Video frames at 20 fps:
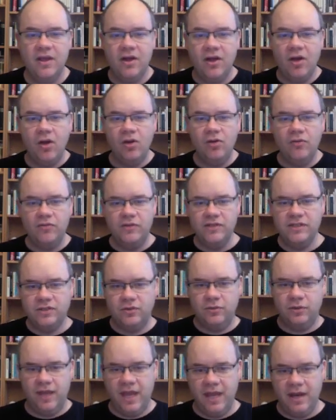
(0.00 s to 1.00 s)
All of this
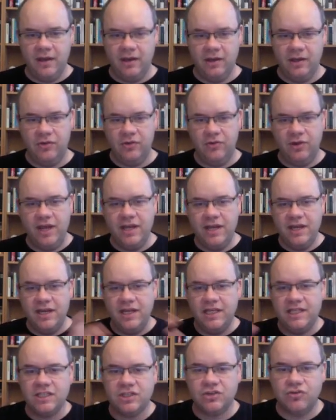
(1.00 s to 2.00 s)
together create an
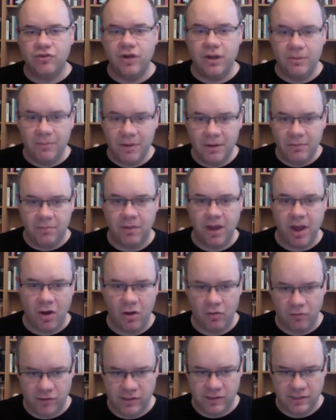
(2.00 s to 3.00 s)
extremely
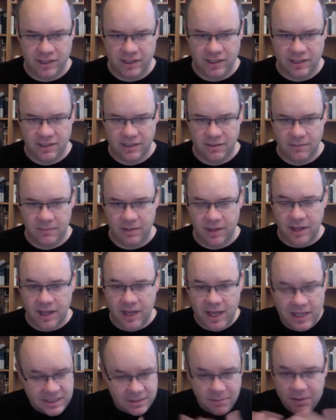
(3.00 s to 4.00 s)
powerful system.
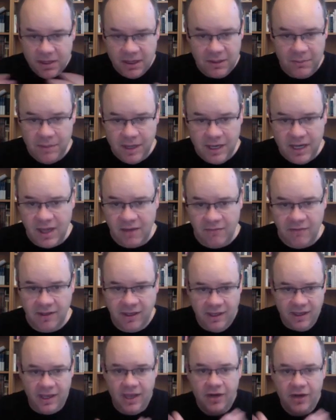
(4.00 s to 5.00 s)
And Semantic
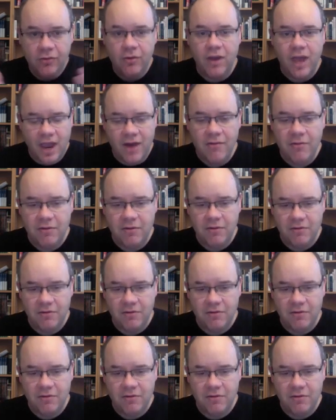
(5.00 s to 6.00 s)
MediaWiki can do
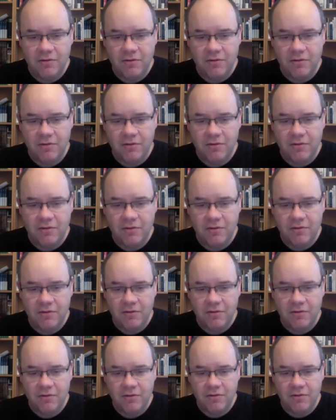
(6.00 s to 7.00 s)
everything, and it's super
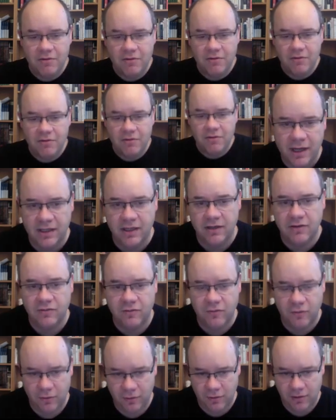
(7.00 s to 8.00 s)
hard to market it
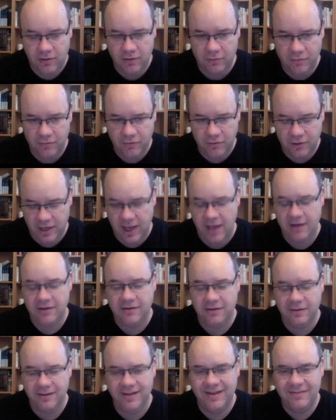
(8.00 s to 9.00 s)
for that,
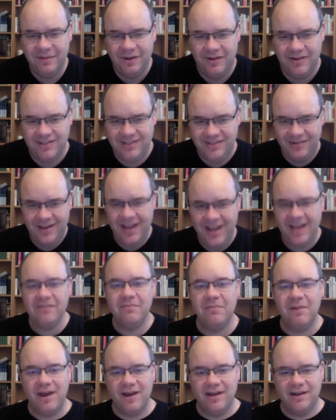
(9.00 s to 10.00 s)
because you can't
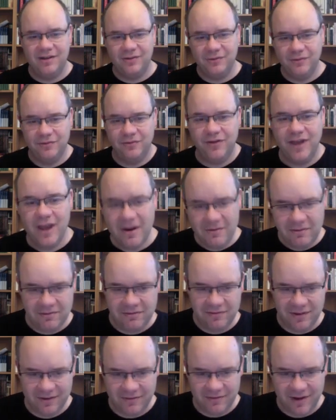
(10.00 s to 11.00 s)
market a tool for
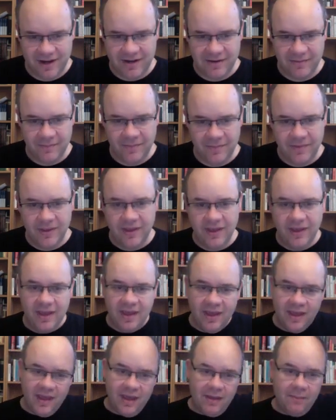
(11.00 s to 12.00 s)
everything, right?
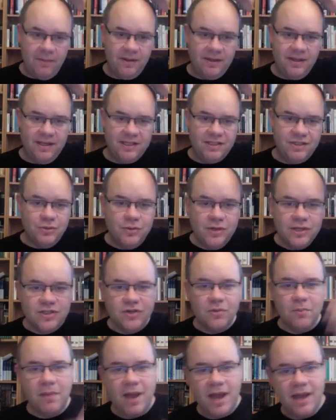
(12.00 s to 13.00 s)
But as soon as you
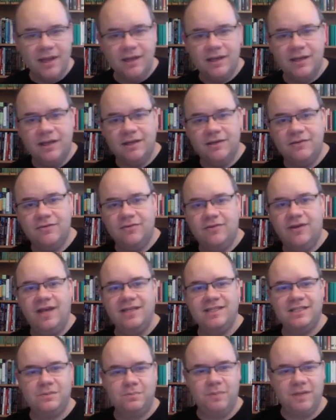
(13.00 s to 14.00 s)
market it as
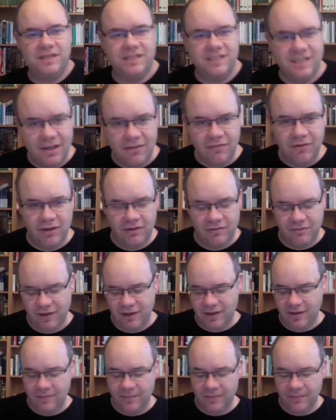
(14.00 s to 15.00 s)
a specific thing,
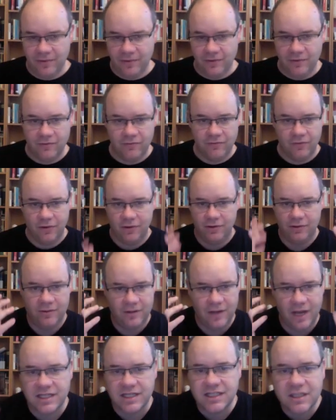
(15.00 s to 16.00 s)
for
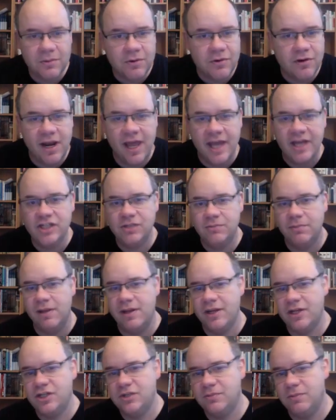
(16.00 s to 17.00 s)
customer relation
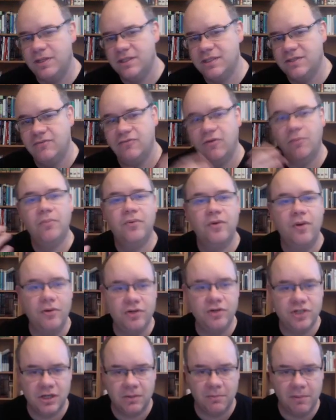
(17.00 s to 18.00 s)
management, for
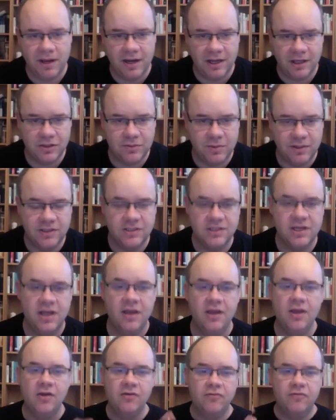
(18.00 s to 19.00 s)
project management,
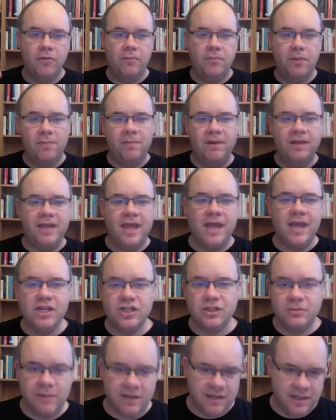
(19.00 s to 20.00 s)
for
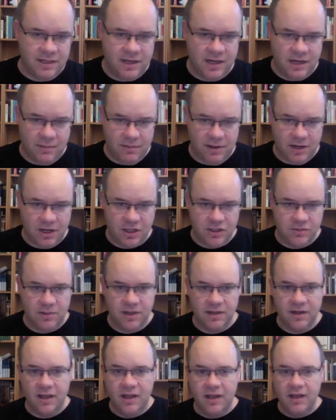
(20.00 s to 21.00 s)
publication metadata
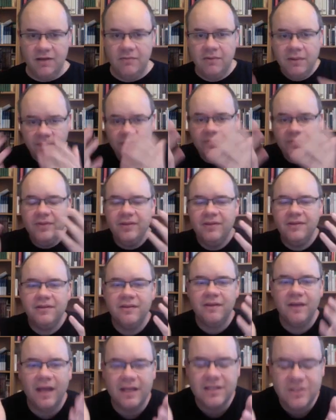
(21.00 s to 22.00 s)
management, well,
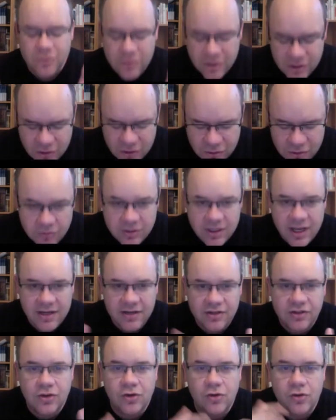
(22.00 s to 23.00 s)
as soon as you do that,
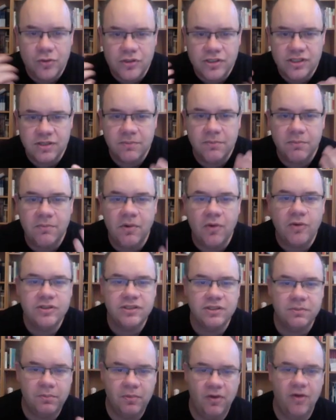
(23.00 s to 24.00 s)
you lose the most
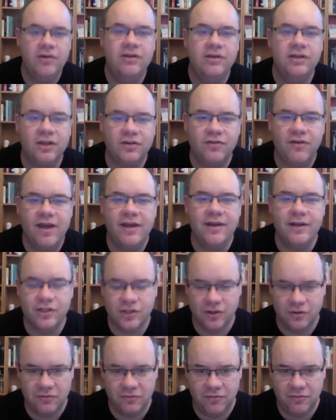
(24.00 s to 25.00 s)
important advantage
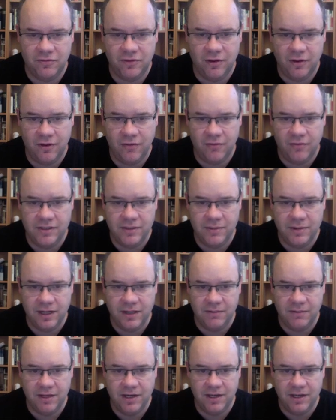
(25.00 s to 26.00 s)
of Semantic
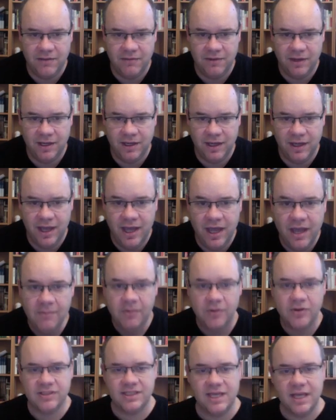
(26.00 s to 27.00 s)
MediaWiki,
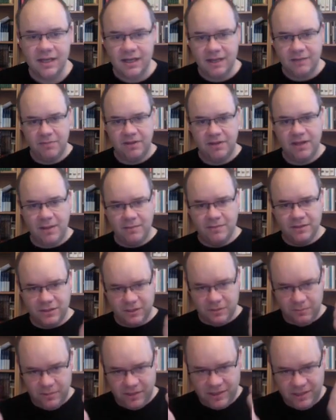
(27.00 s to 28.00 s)
because suddenly it becomes a
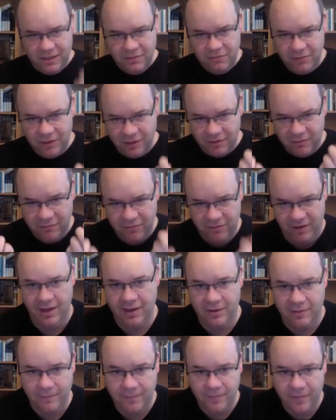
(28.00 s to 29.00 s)
specific
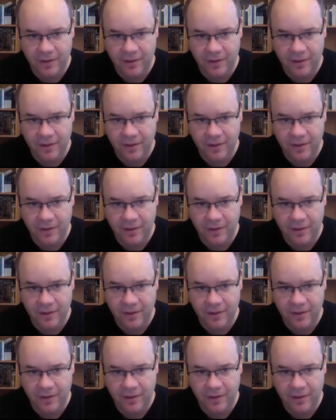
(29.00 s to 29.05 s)
thing.